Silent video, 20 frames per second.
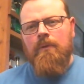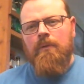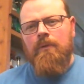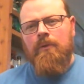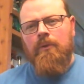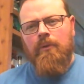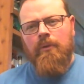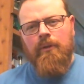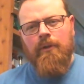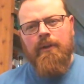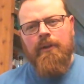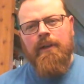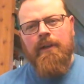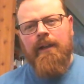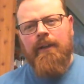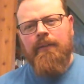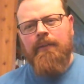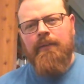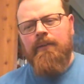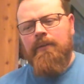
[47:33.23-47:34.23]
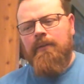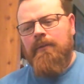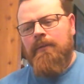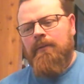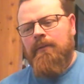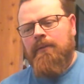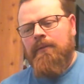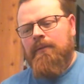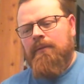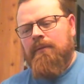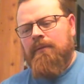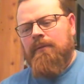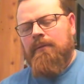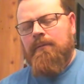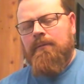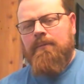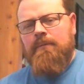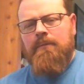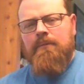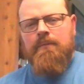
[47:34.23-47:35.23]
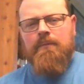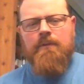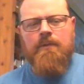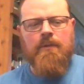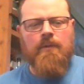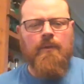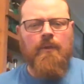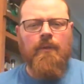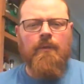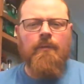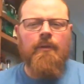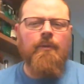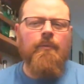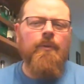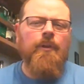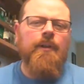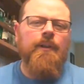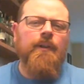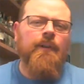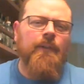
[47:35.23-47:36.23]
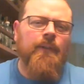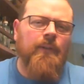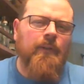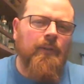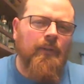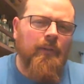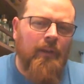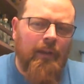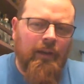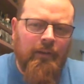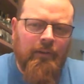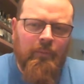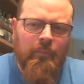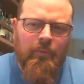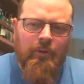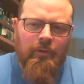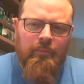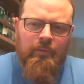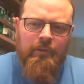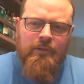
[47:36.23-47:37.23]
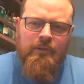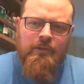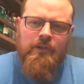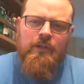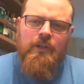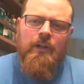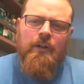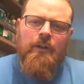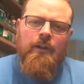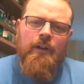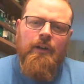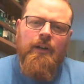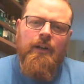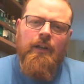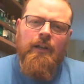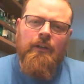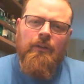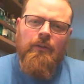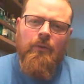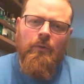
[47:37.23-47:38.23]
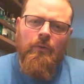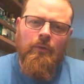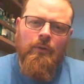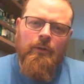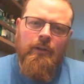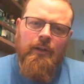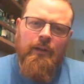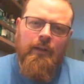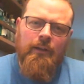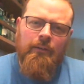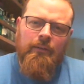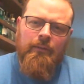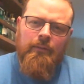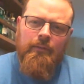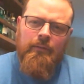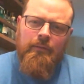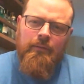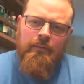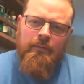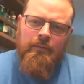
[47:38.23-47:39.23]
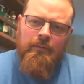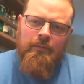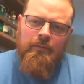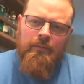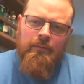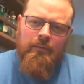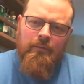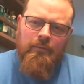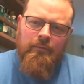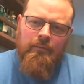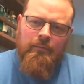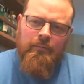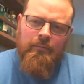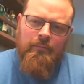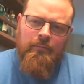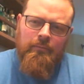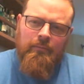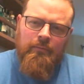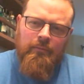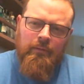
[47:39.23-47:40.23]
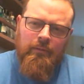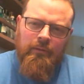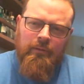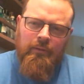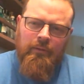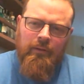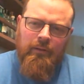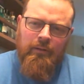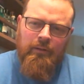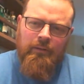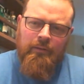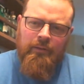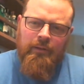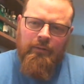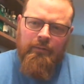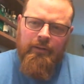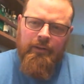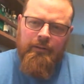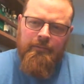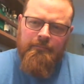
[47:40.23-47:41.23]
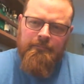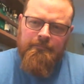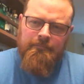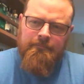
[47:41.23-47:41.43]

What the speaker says: Quarter cask? So the 3-wood is ex-bourbon, sherry, and quarter cask? Is that right?